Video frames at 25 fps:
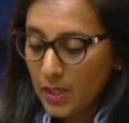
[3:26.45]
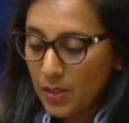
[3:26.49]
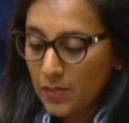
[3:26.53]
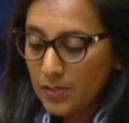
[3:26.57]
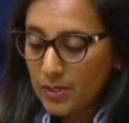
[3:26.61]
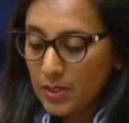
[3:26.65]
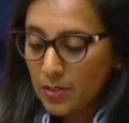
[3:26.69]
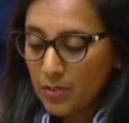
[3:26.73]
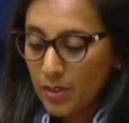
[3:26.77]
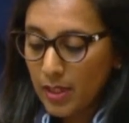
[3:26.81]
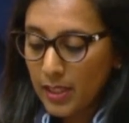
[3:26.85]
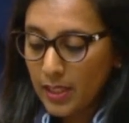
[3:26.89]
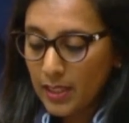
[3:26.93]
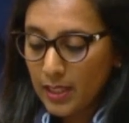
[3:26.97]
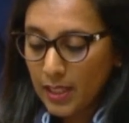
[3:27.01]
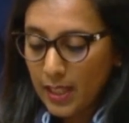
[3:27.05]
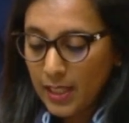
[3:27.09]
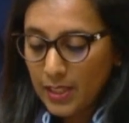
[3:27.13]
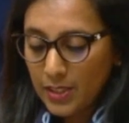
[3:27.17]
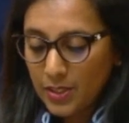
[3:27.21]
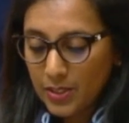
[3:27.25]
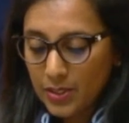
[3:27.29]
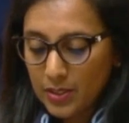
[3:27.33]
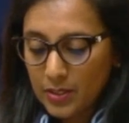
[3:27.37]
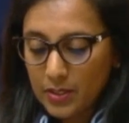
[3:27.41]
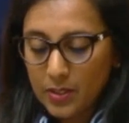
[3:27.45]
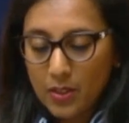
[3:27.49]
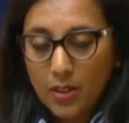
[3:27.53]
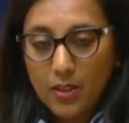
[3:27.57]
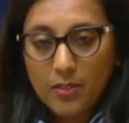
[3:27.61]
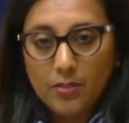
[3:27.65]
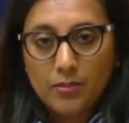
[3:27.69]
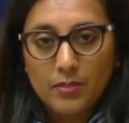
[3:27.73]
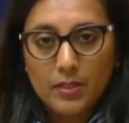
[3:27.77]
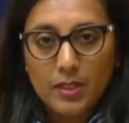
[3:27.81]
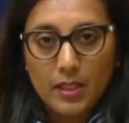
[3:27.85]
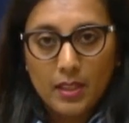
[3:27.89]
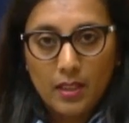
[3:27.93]
over the regulation
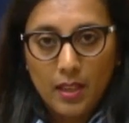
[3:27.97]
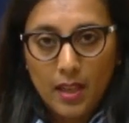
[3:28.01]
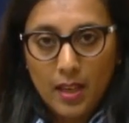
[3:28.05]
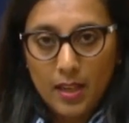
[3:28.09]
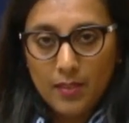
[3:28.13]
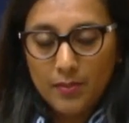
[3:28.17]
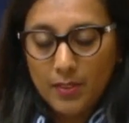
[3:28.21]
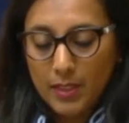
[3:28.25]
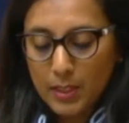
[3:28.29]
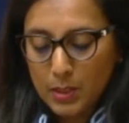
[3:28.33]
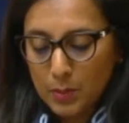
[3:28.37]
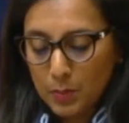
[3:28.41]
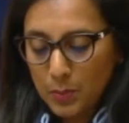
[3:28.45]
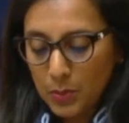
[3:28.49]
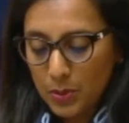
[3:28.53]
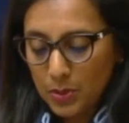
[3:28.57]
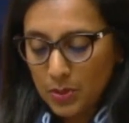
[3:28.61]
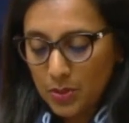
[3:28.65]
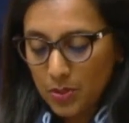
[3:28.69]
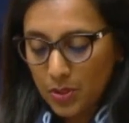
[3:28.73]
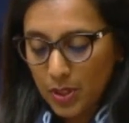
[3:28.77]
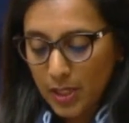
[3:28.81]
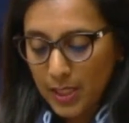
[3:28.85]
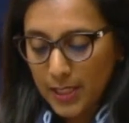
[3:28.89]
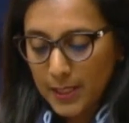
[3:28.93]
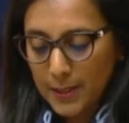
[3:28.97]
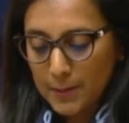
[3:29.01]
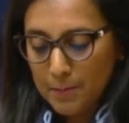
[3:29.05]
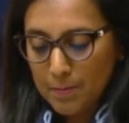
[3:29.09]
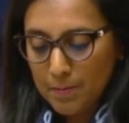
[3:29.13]
of the live export trade.